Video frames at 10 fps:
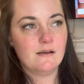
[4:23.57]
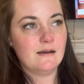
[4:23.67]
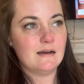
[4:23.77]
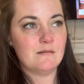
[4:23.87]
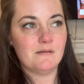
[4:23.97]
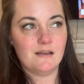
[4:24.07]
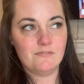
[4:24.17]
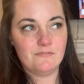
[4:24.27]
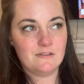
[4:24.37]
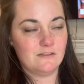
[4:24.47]

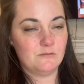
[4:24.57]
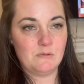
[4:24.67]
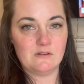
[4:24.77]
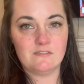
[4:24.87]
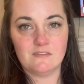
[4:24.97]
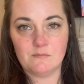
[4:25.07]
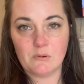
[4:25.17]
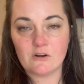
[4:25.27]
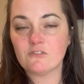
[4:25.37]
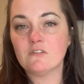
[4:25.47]
I've experienced this
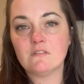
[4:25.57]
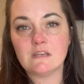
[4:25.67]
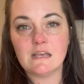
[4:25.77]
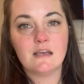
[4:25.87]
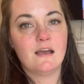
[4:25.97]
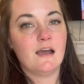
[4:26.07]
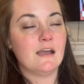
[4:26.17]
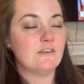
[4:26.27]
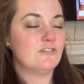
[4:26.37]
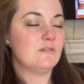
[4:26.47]
personally.
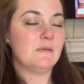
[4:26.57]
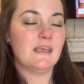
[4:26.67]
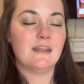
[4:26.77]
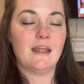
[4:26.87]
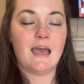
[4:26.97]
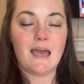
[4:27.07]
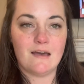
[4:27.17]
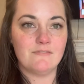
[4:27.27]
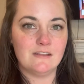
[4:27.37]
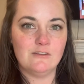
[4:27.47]
I used to be an
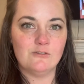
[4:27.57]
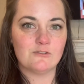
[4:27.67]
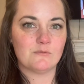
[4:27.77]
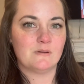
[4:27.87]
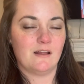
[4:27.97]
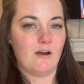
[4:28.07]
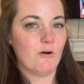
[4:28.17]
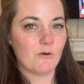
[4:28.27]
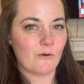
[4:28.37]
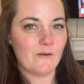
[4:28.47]
avid user when
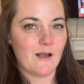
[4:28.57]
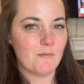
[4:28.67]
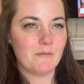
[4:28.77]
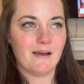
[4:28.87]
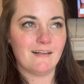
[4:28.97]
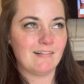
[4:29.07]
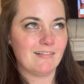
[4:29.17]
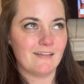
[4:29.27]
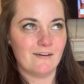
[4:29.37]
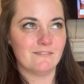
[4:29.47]
all growing up. I
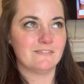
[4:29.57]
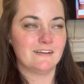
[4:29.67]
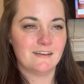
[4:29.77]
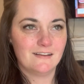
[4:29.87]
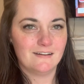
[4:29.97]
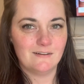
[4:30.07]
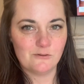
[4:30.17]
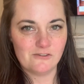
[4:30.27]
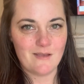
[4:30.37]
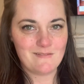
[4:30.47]
loved, no
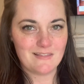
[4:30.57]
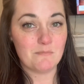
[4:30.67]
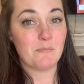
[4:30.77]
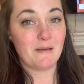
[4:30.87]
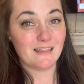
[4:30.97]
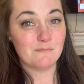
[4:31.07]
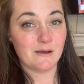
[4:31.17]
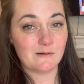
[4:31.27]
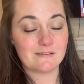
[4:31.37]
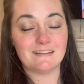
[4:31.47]
shame to them, but Bath &
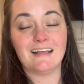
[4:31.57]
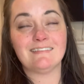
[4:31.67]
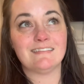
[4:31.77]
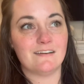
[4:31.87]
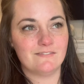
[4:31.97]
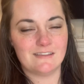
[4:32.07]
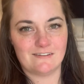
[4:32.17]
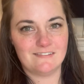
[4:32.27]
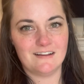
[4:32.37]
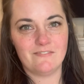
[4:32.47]
Body Works, I loved their
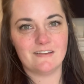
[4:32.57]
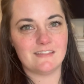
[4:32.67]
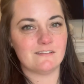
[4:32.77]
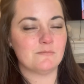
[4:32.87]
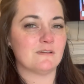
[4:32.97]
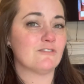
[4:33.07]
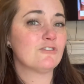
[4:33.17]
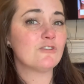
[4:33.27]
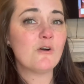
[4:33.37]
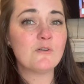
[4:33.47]
stuff. I thought it smelled
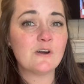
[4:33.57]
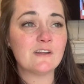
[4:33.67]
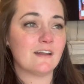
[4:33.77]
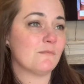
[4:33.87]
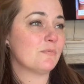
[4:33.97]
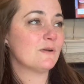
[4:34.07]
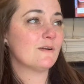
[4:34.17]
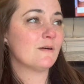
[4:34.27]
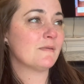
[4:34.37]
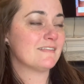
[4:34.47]
so good and I put
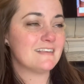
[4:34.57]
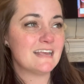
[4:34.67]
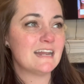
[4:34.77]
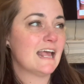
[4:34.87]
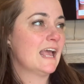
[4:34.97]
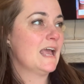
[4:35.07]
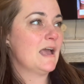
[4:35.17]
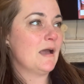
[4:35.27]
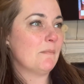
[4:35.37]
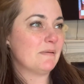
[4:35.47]
it on my skin,
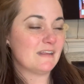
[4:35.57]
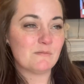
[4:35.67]
but